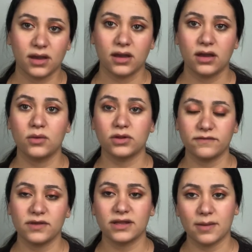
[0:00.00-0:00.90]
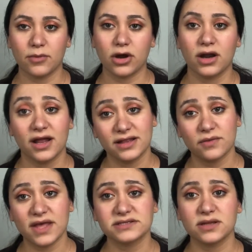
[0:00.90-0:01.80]
It will give you a number. Now
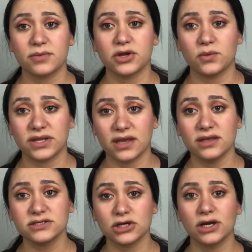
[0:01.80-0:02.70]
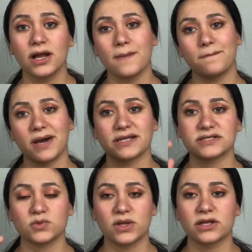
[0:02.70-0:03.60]
that's the number you want to enter, minus
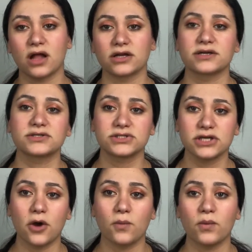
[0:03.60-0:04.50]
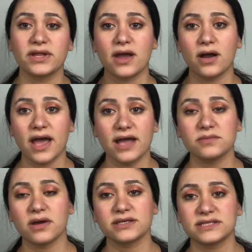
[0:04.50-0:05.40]
$1. So when I had
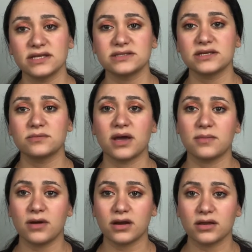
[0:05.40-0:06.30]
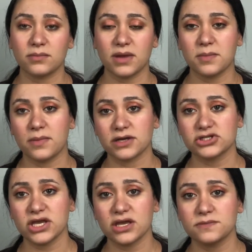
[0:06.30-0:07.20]
sent in my Marc
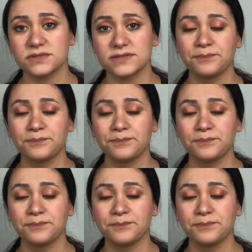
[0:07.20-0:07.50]
Jacobs,